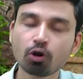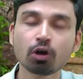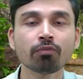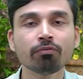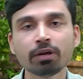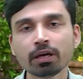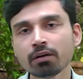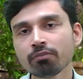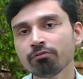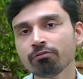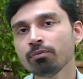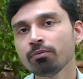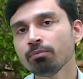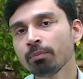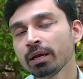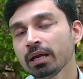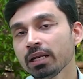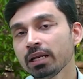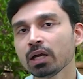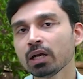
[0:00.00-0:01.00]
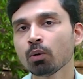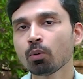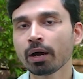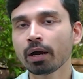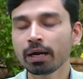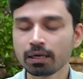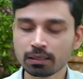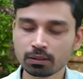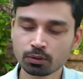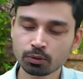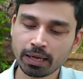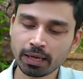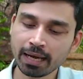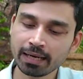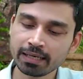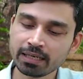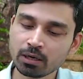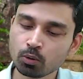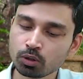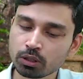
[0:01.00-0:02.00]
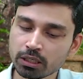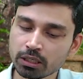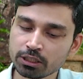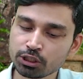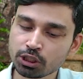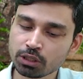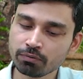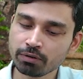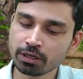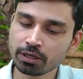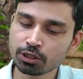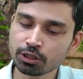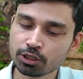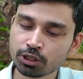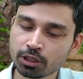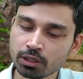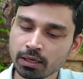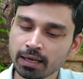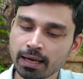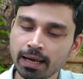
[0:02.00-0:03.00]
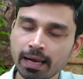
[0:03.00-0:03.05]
or where we may require to carry out conservation